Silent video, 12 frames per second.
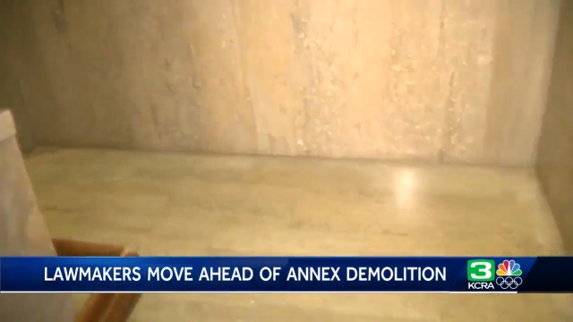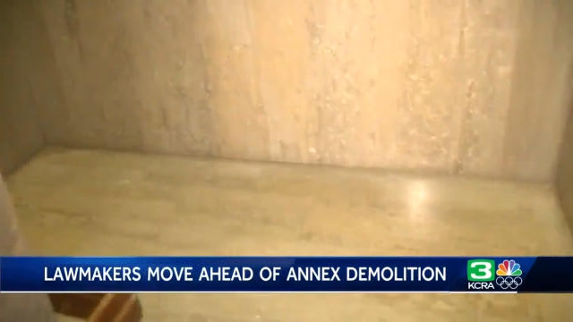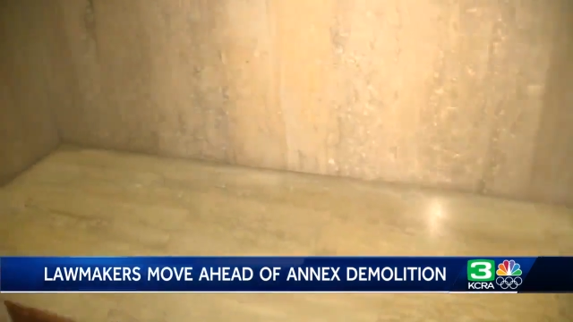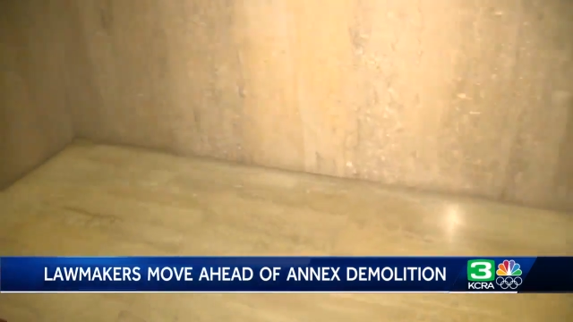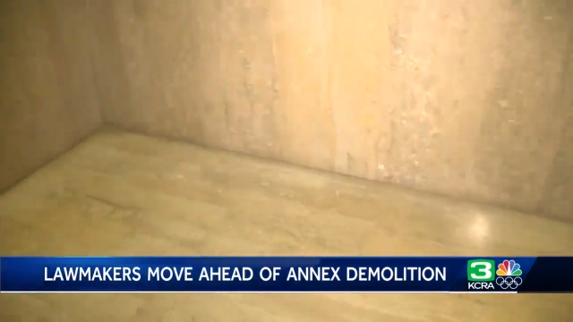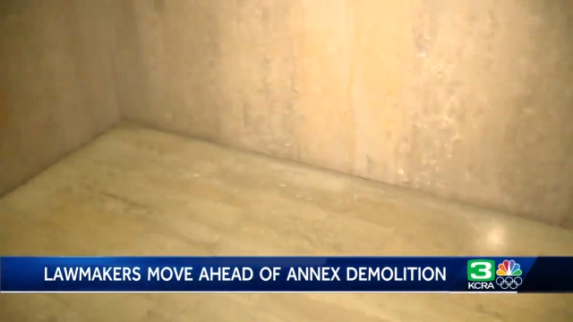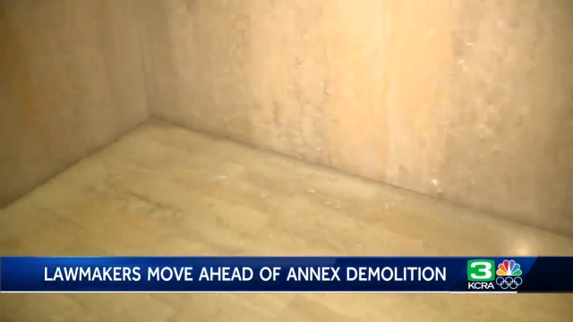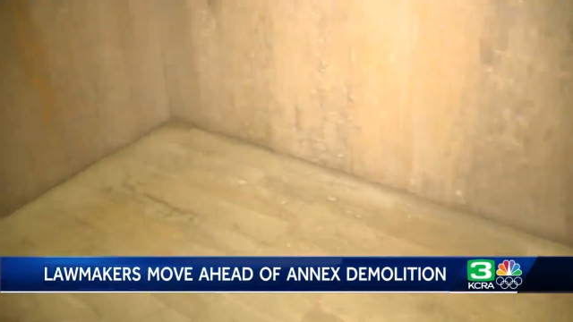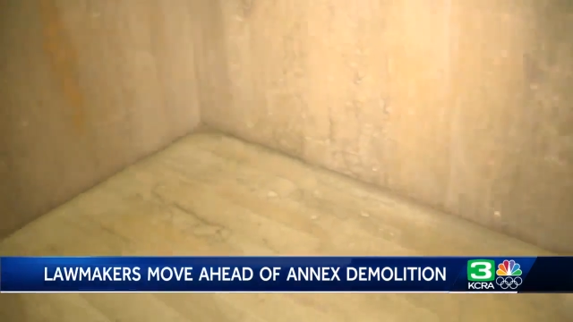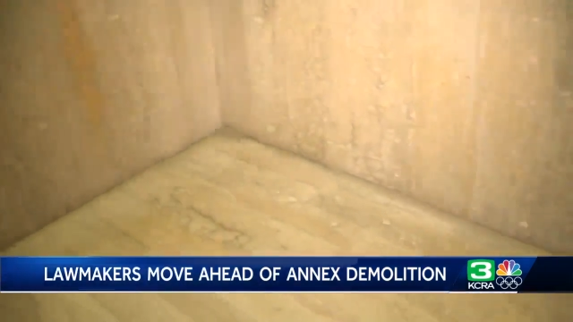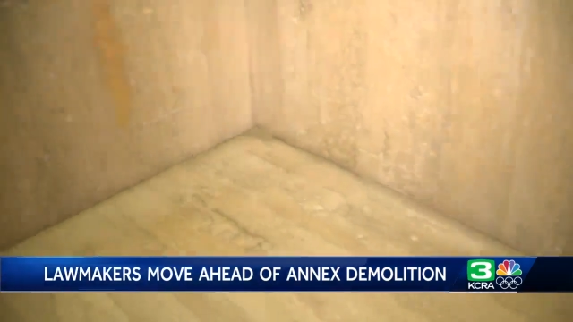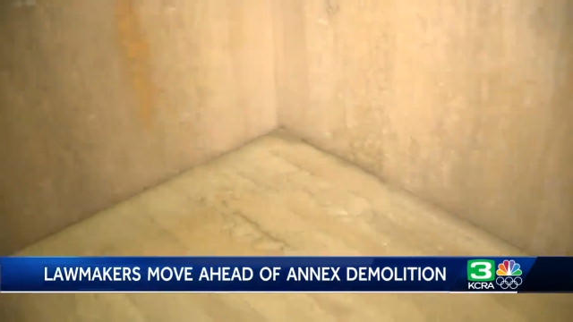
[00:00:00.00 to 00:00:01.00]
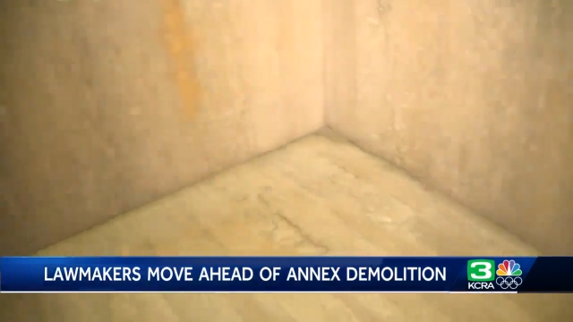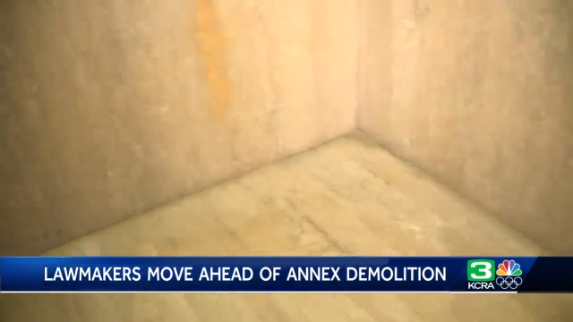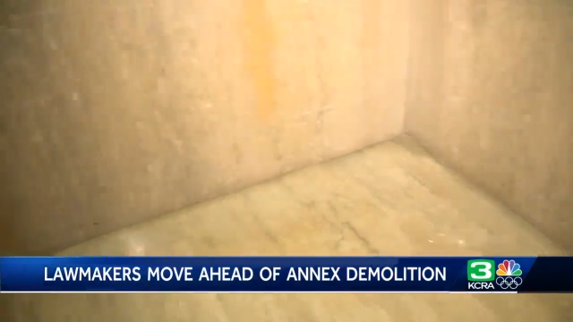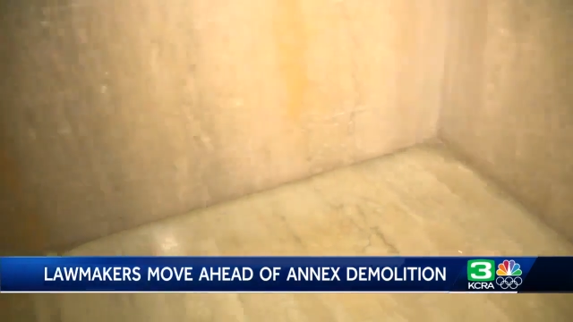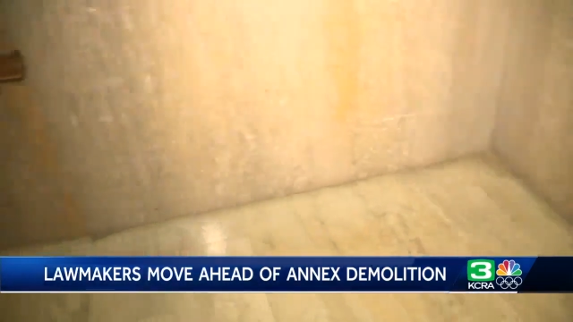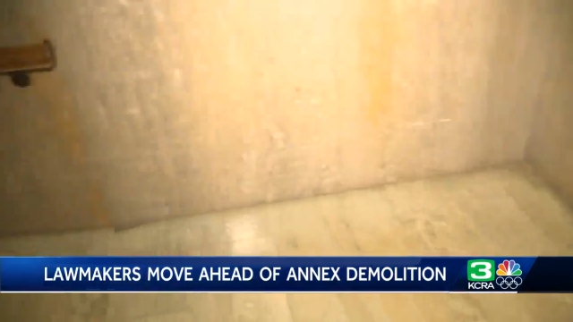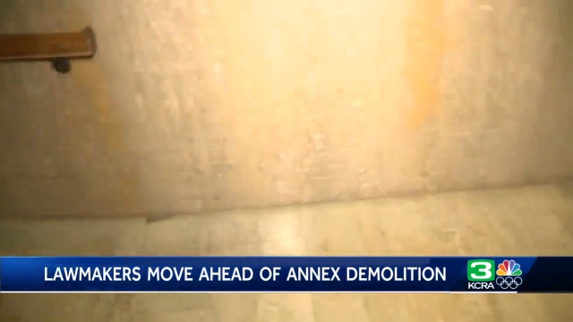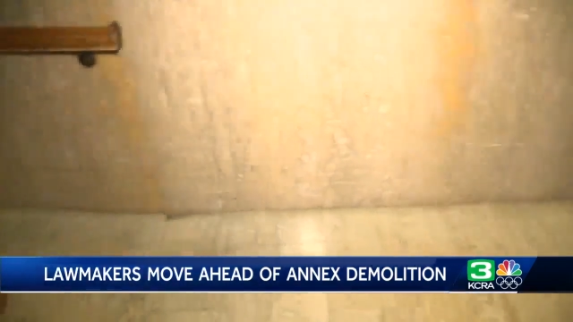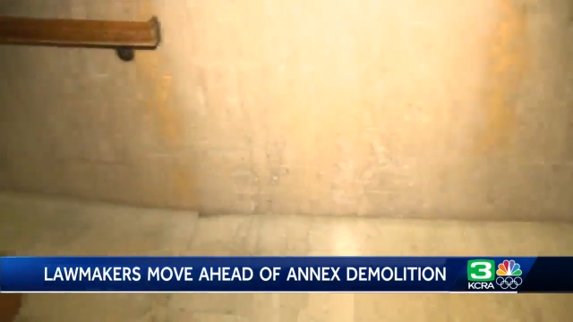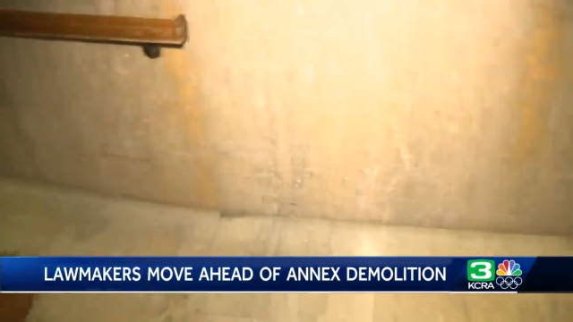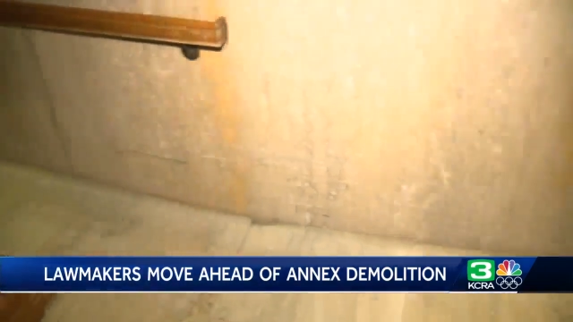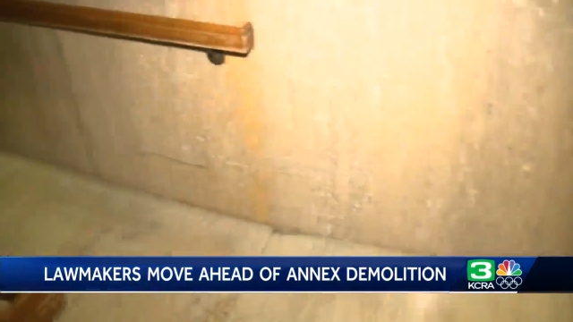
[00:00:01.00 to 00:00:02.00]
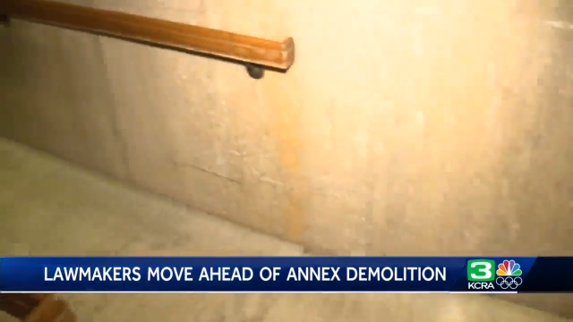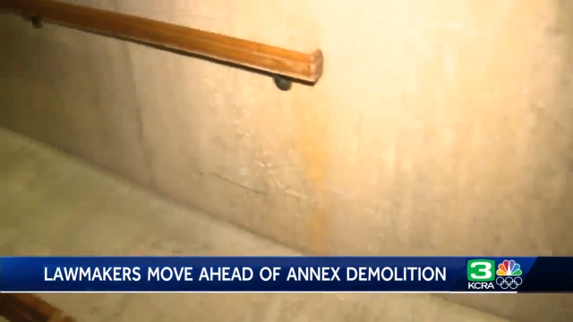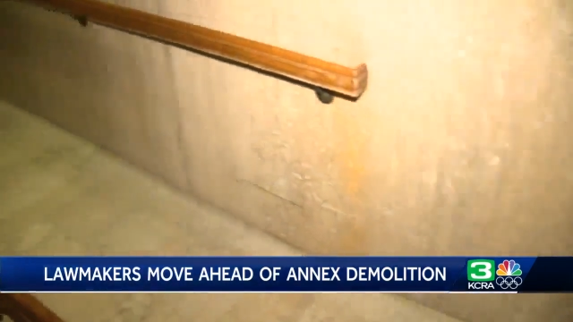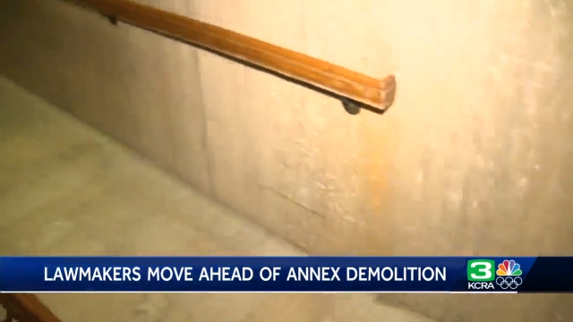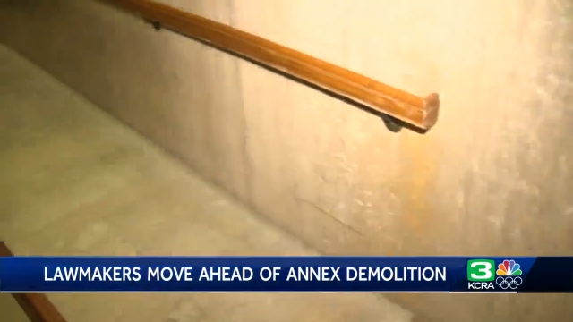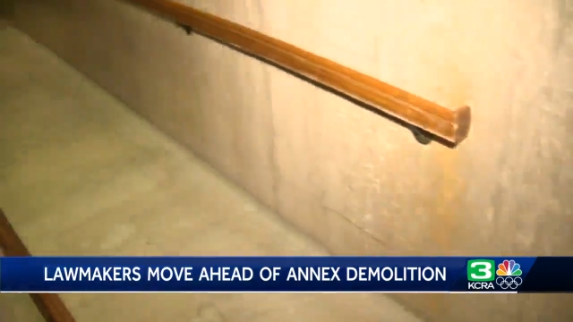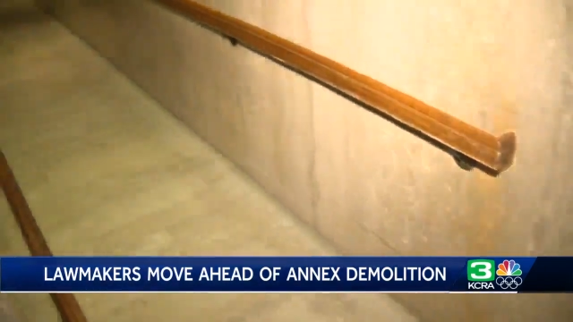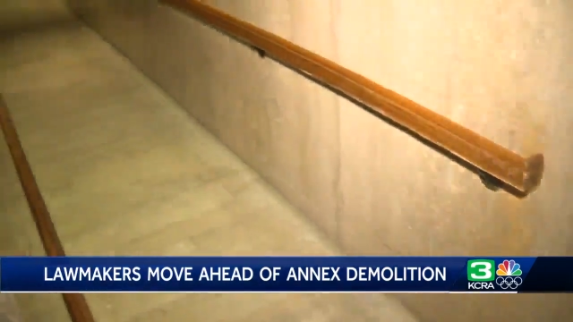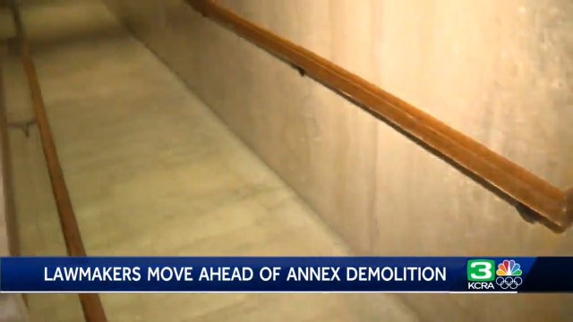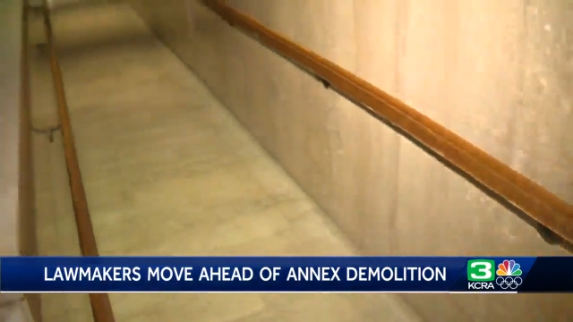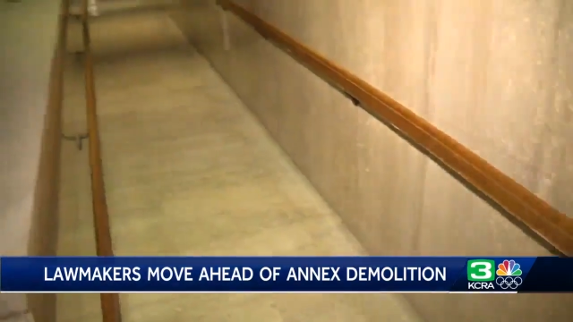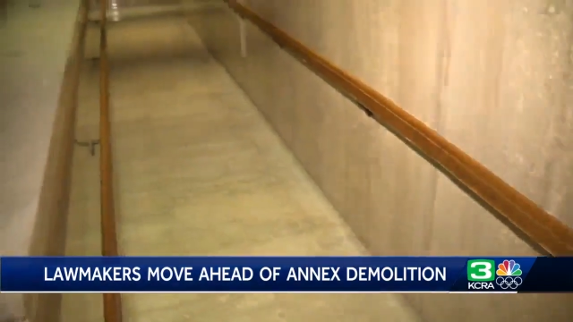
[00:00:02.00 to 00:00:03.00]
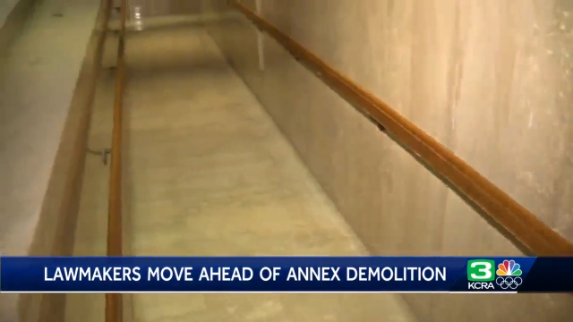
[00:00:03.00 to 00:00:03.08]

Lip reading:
[unreadable: no face in view]